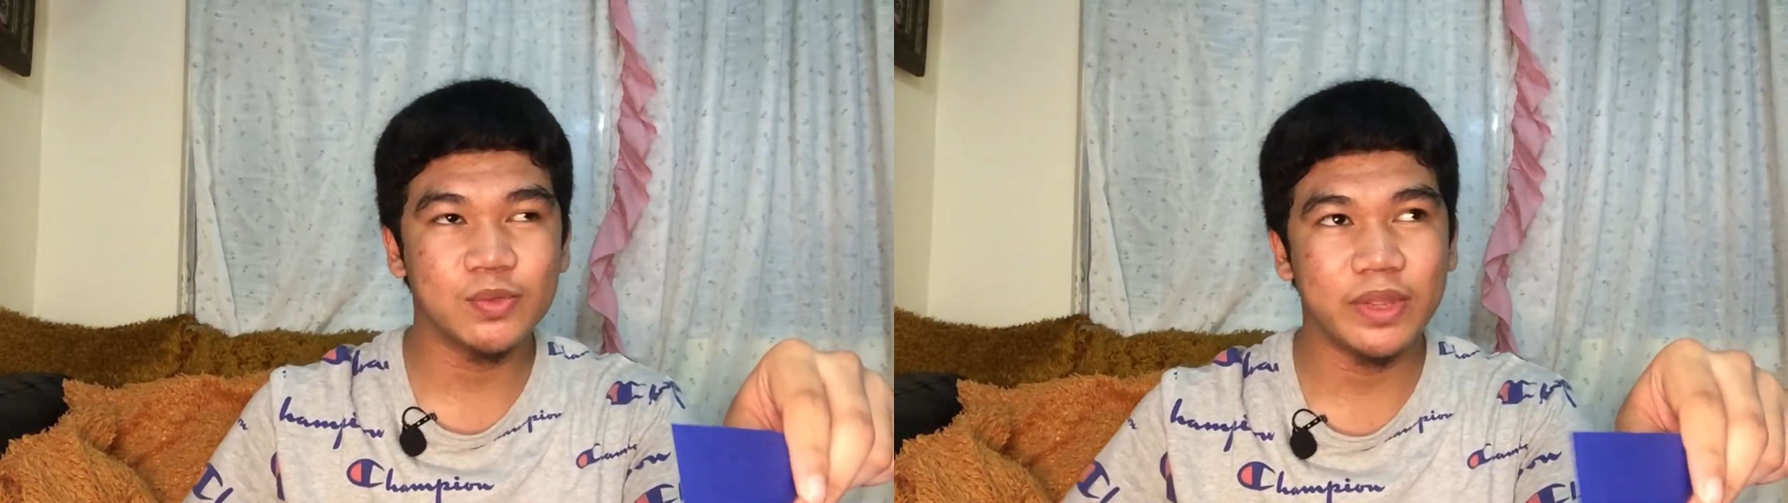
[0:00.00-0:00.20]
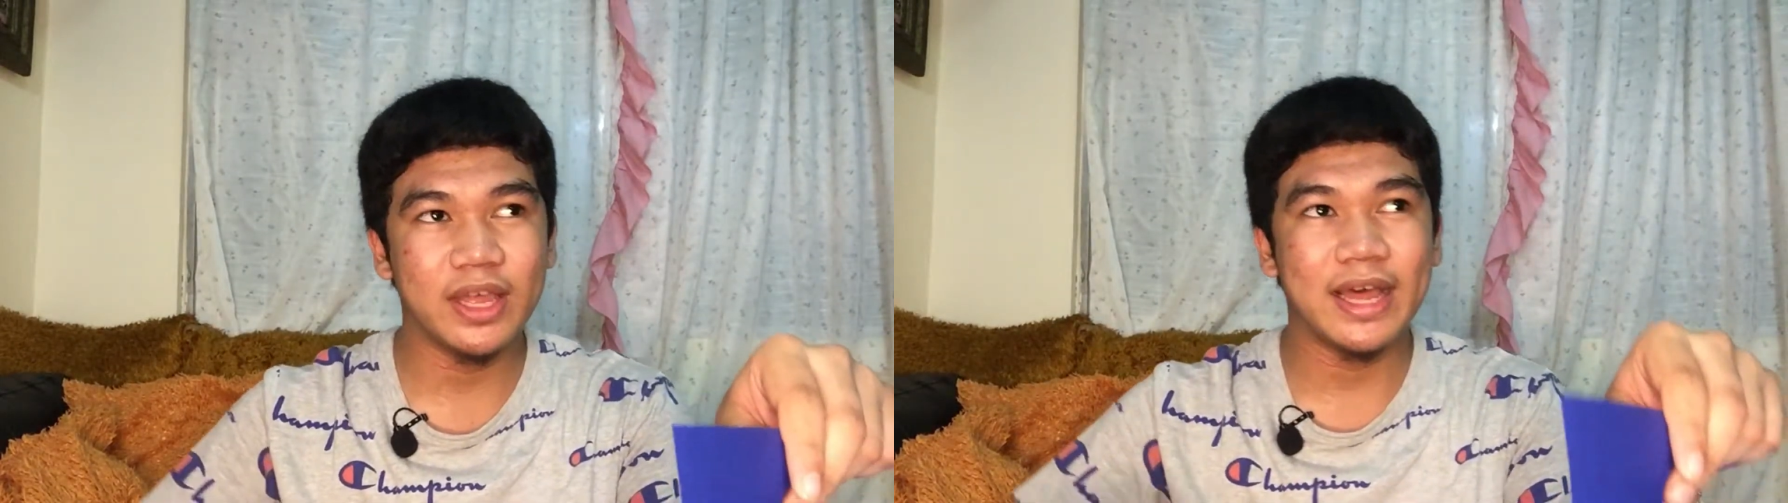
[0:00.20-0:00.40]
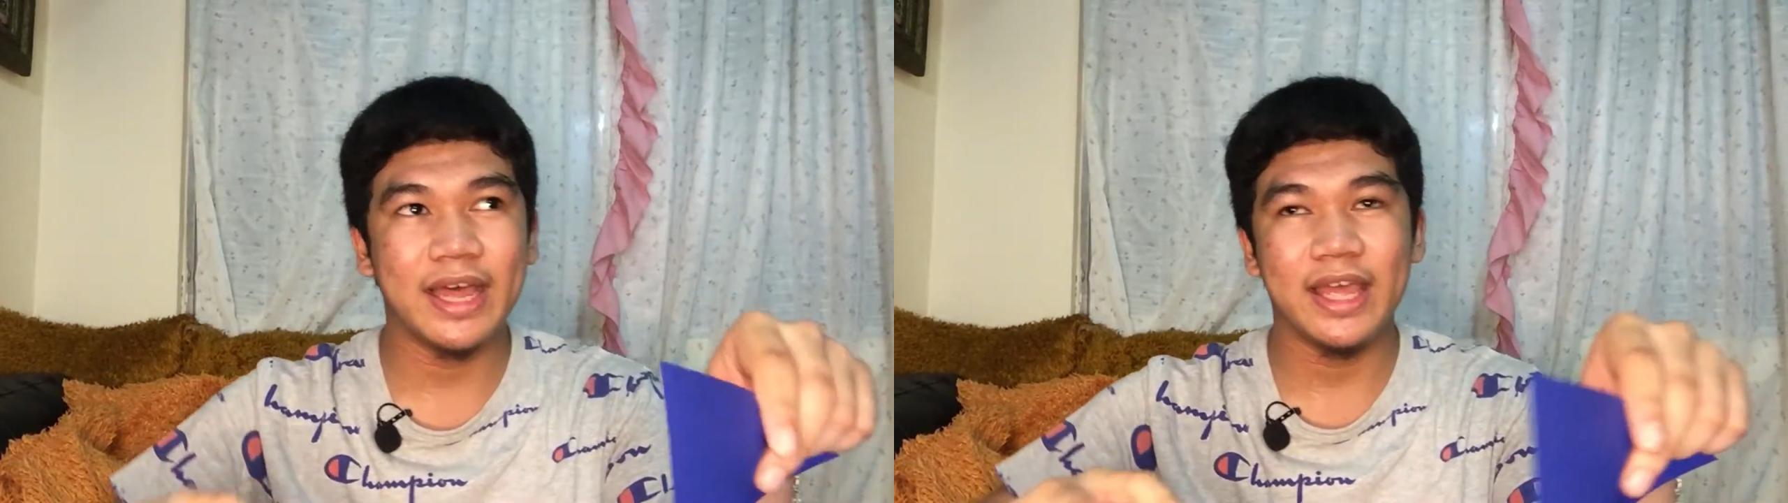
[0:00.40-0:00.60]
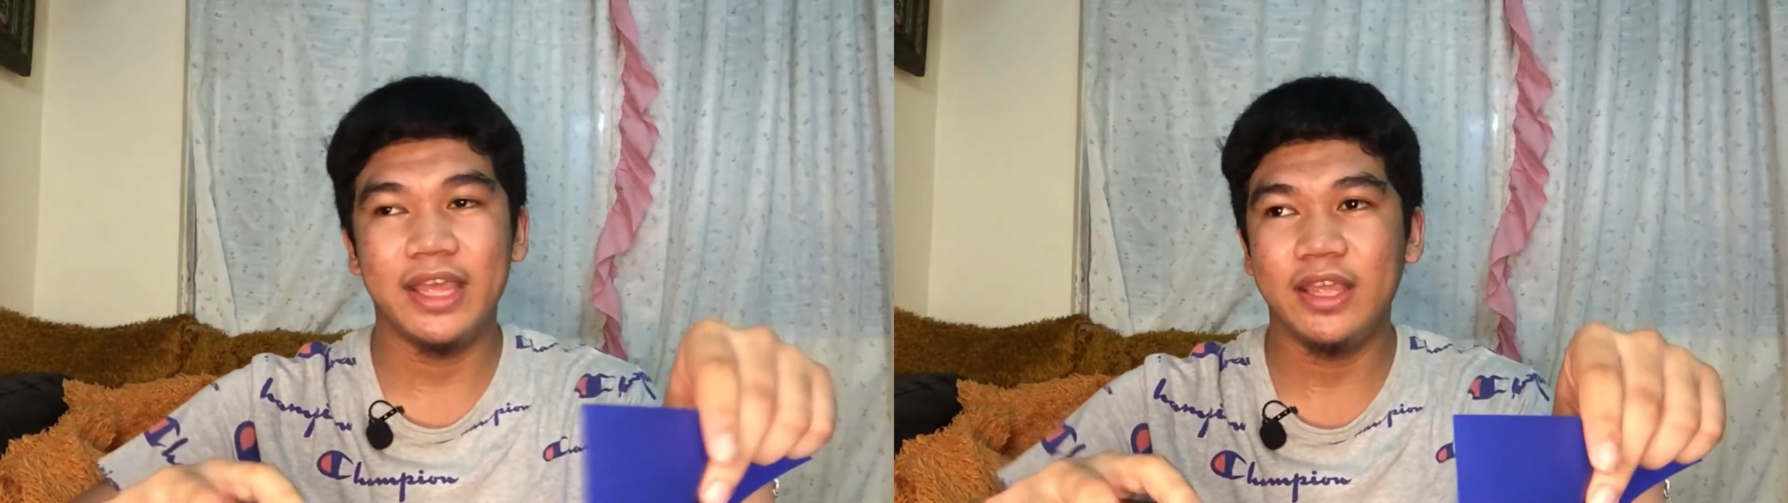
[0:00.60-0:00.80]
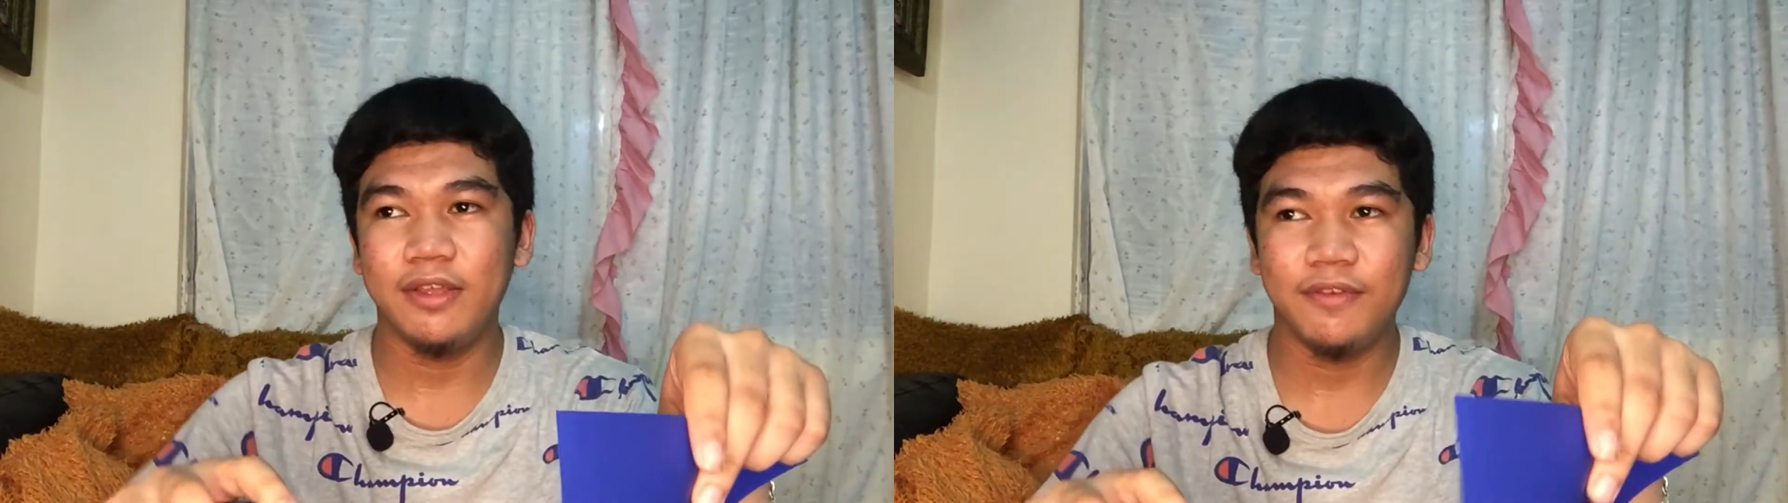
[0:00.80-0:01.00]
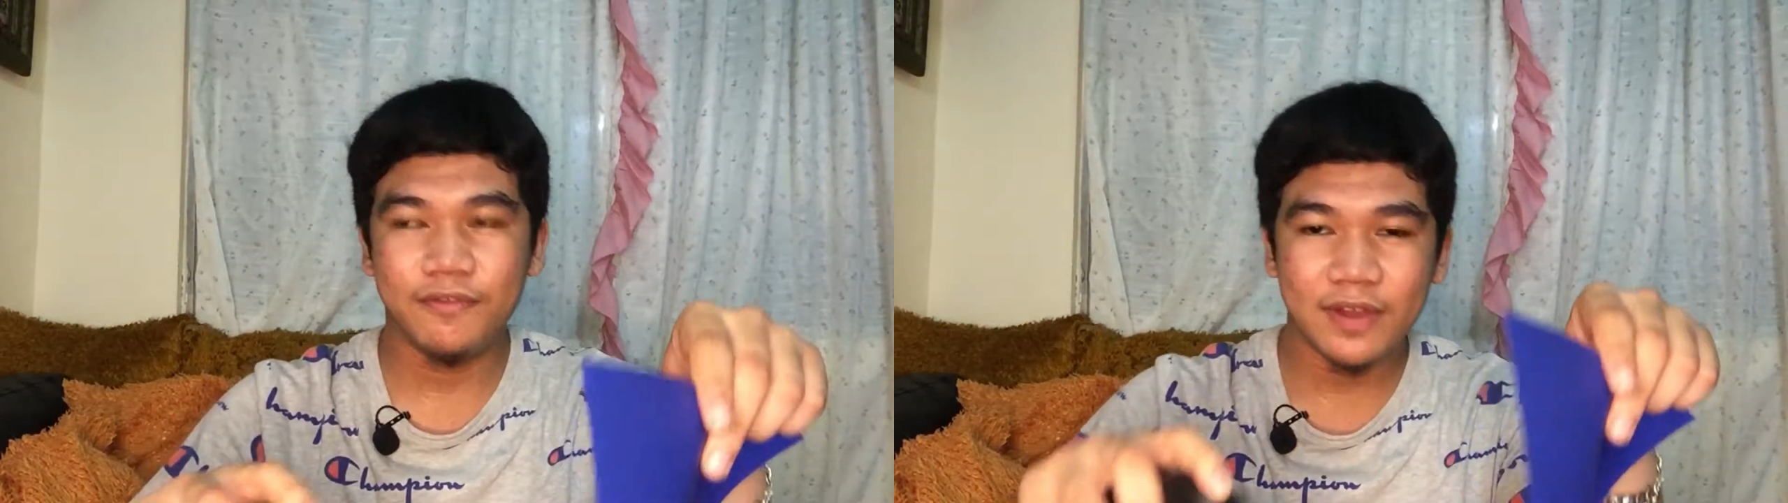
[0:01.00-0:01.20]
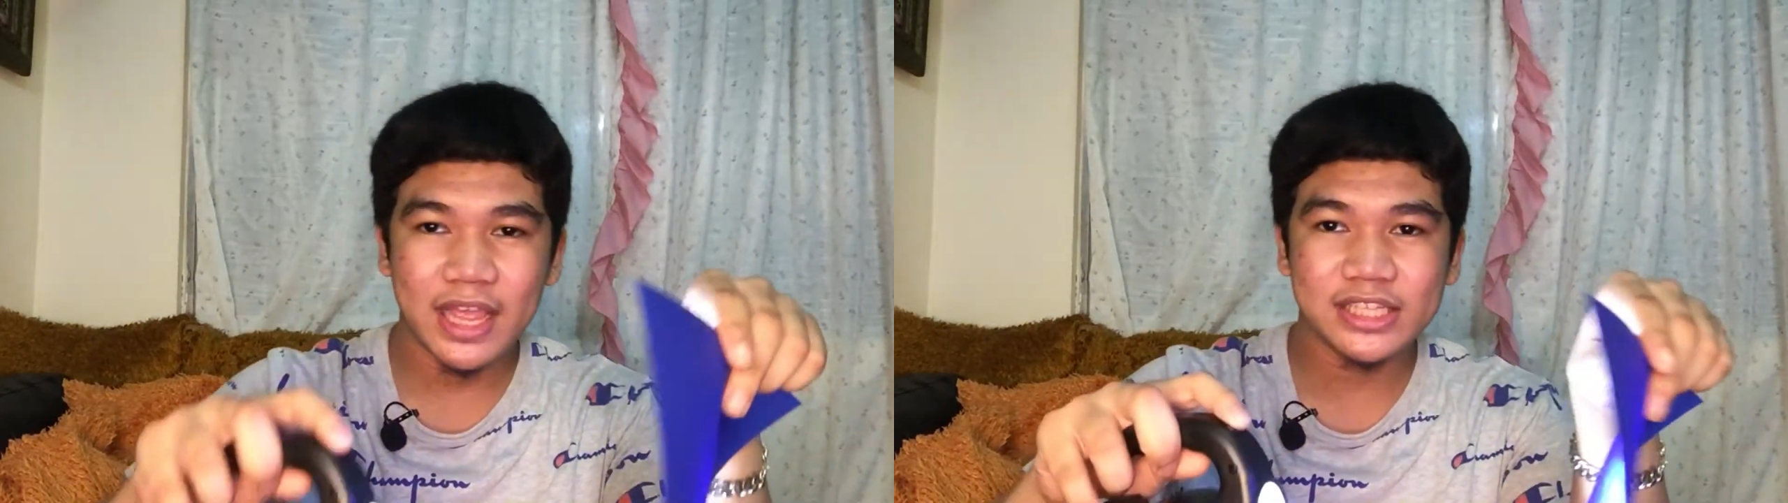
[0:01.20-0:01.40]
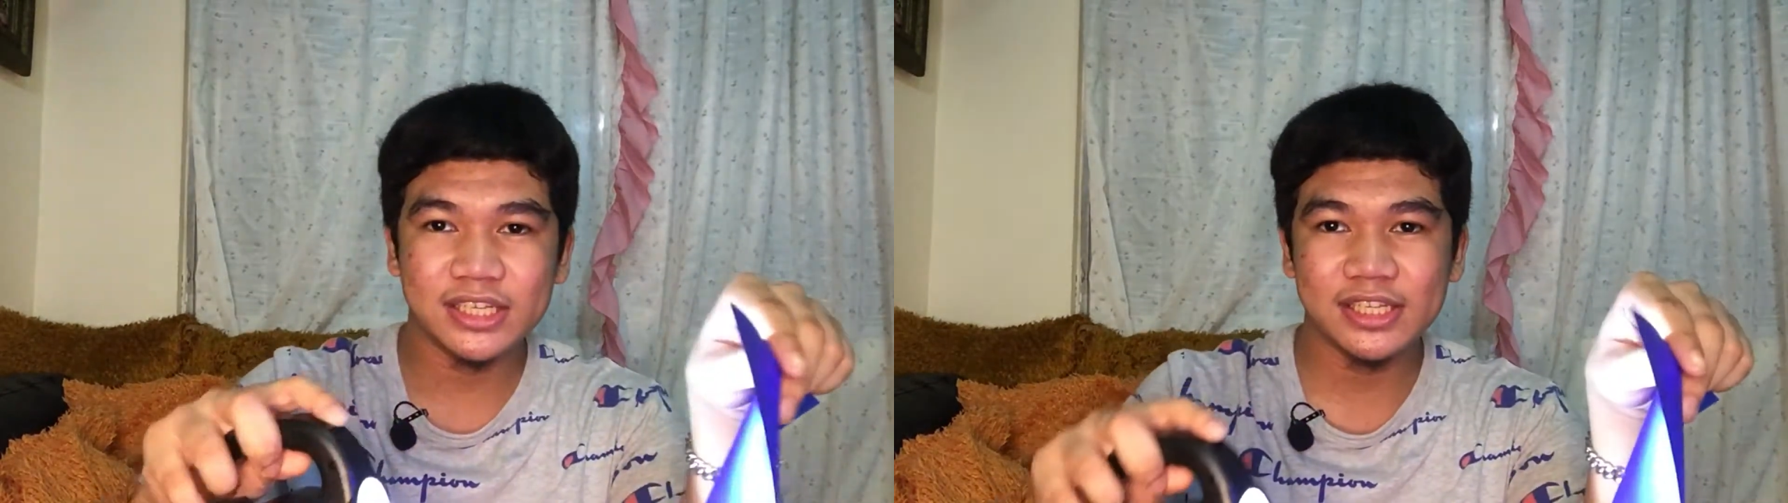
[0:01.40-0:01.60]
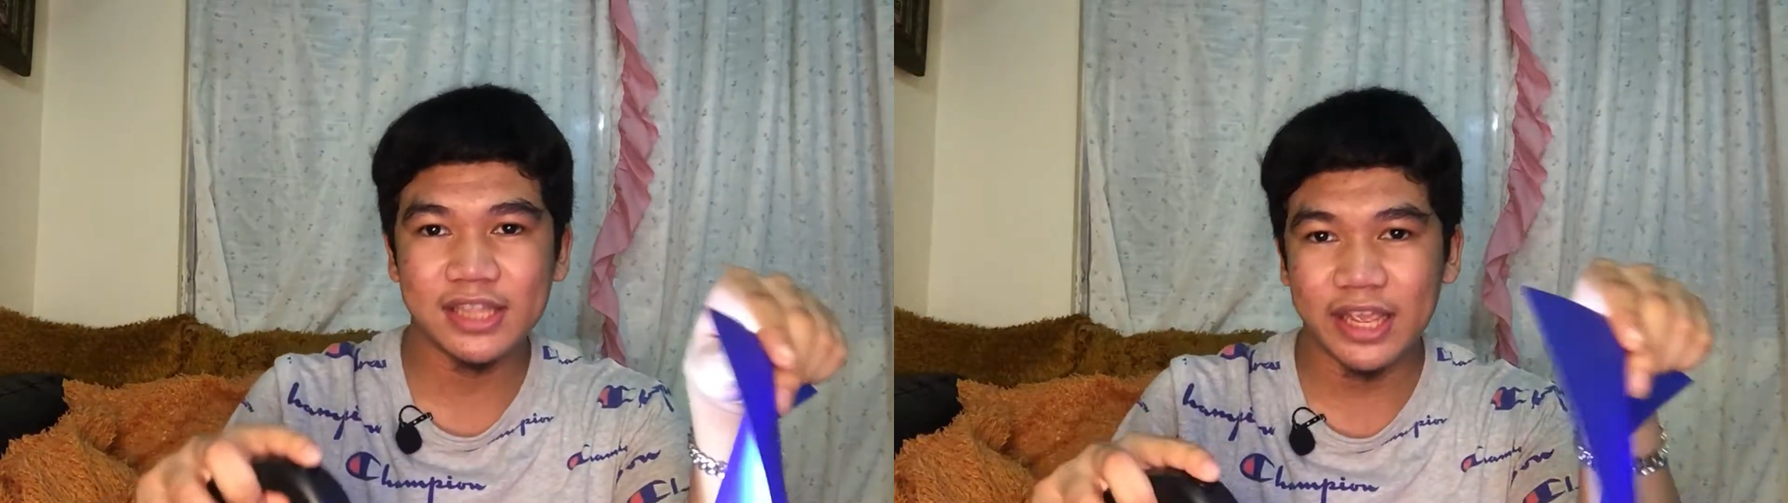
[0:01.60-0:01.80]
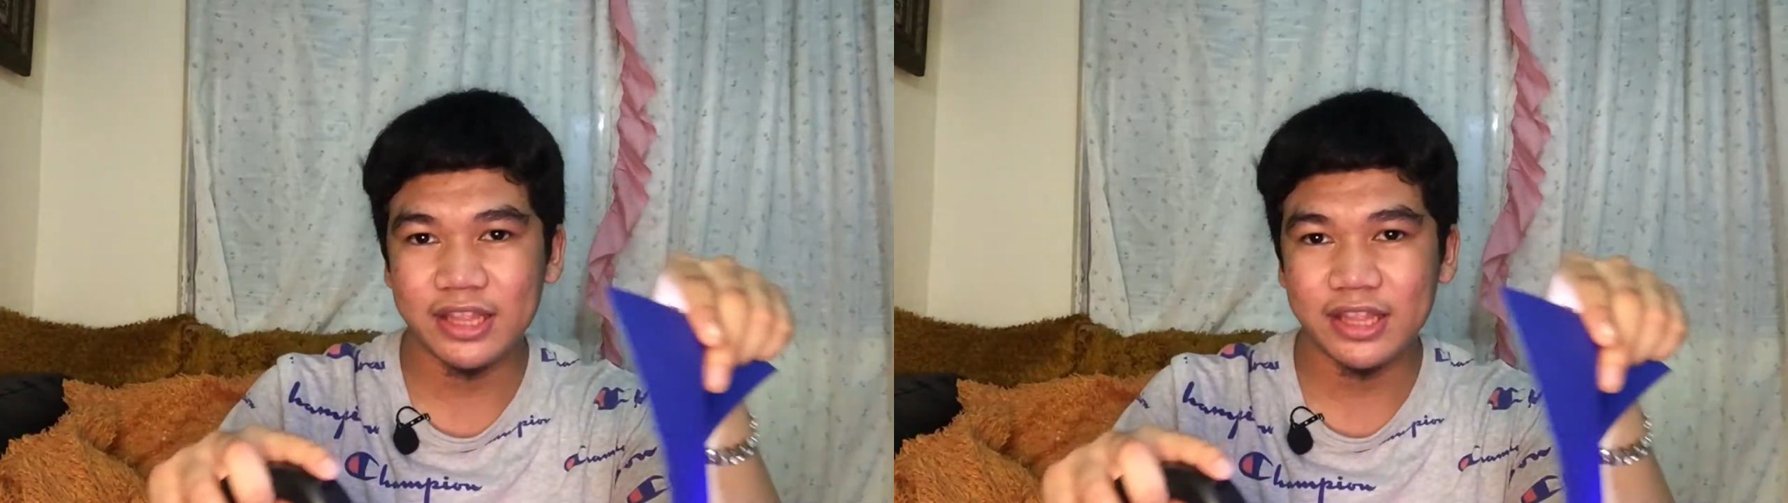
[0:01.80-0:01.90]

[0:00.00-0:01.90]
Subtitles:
when I flash this light